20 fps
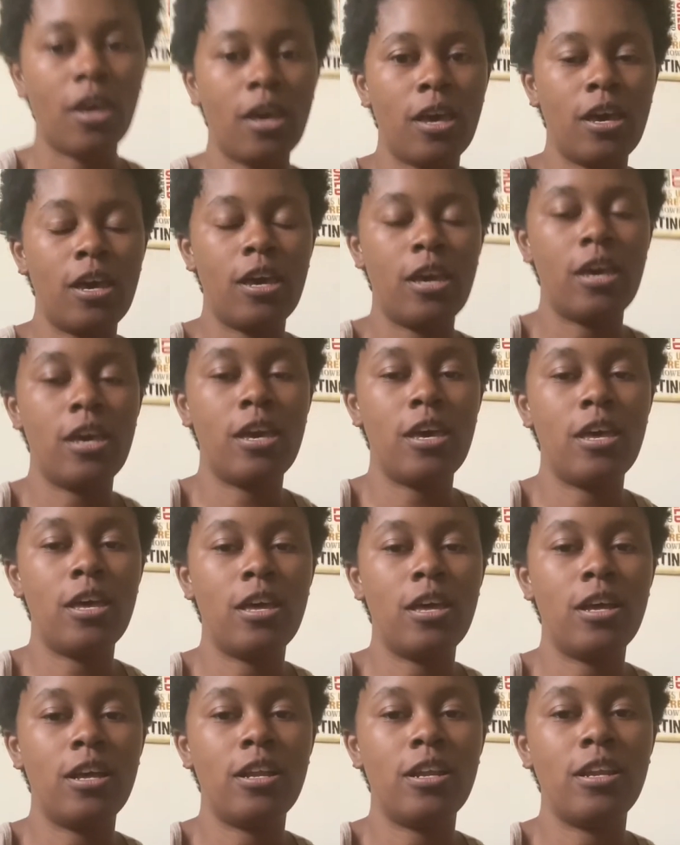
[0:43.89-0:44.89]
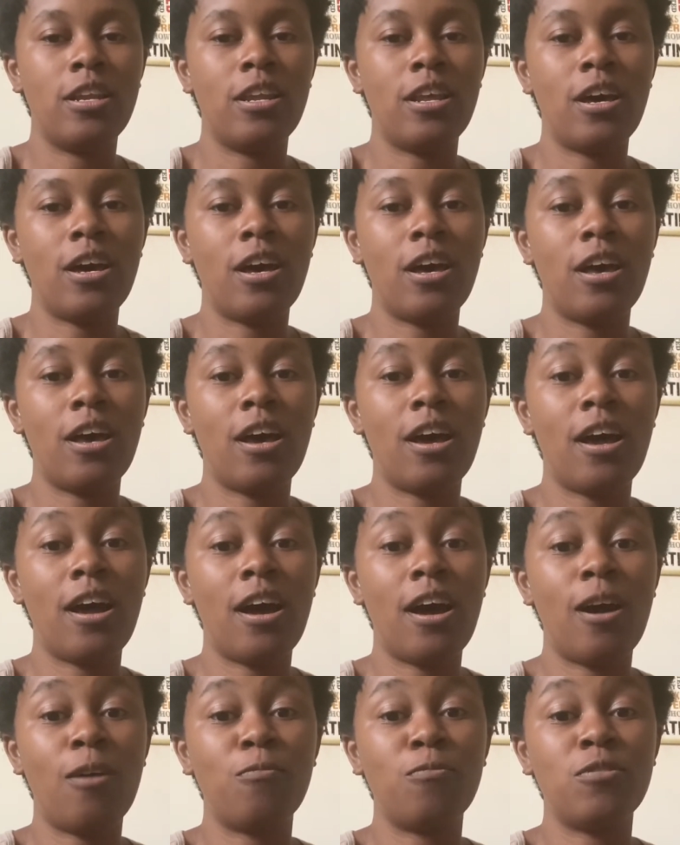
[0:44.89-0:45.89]
and
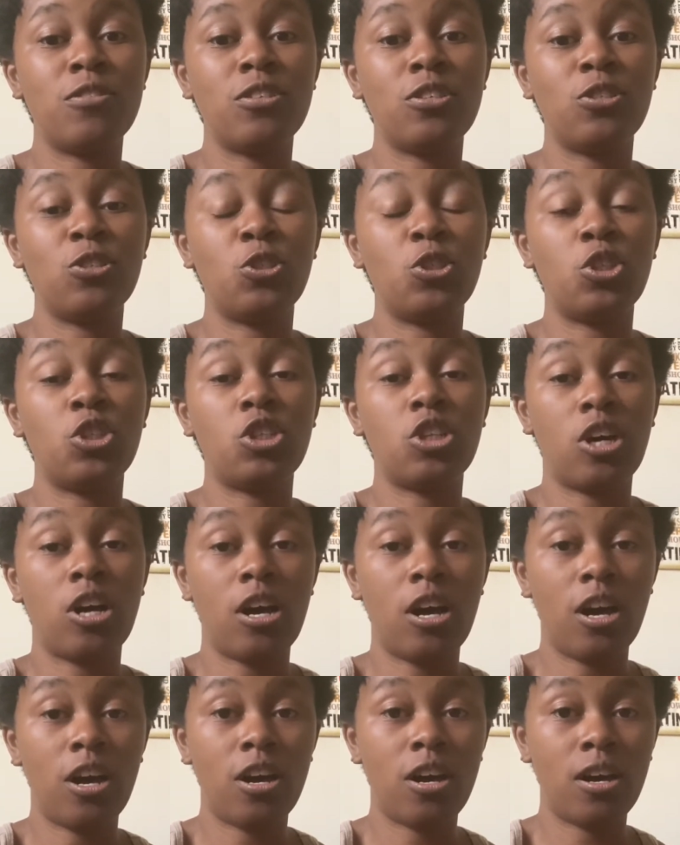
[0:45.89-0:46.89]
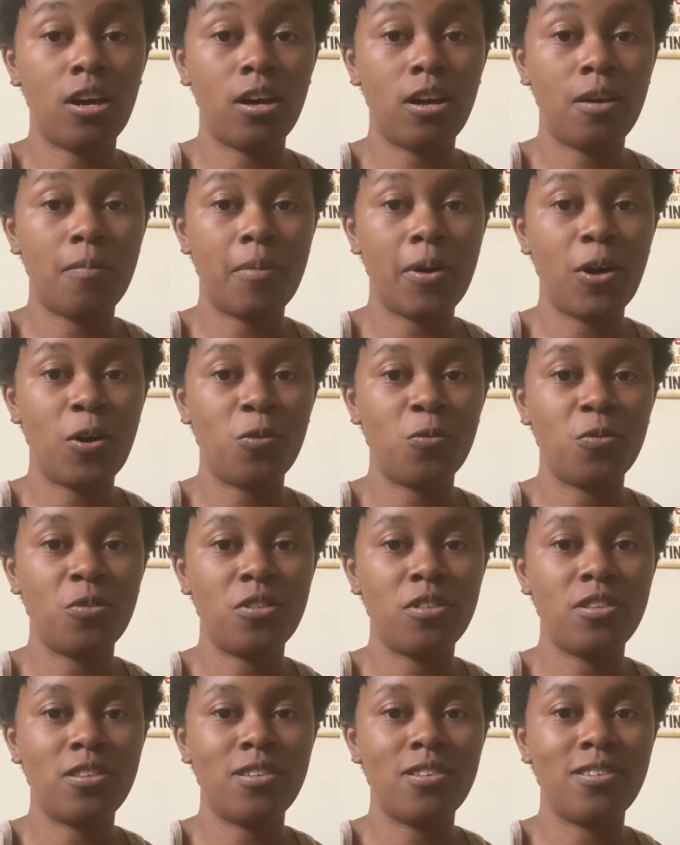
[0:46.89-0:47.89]
I was in shock about
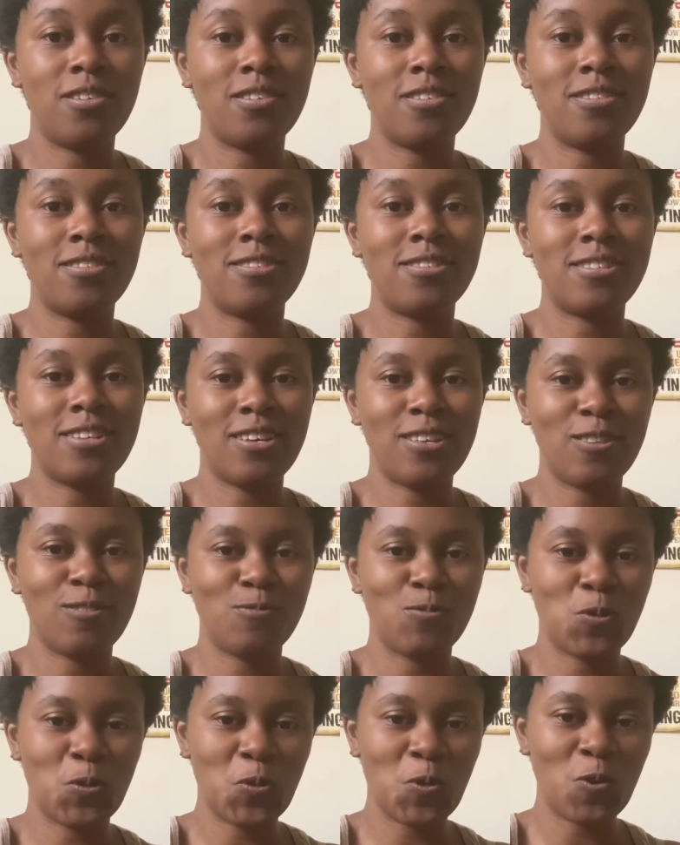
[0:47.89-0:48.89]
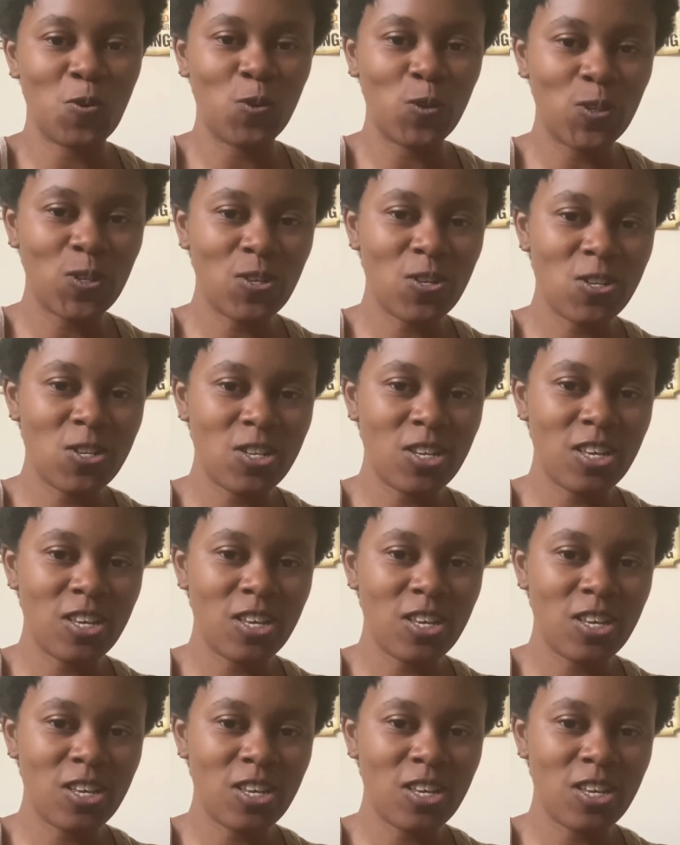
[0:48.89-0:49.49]
seeing the results,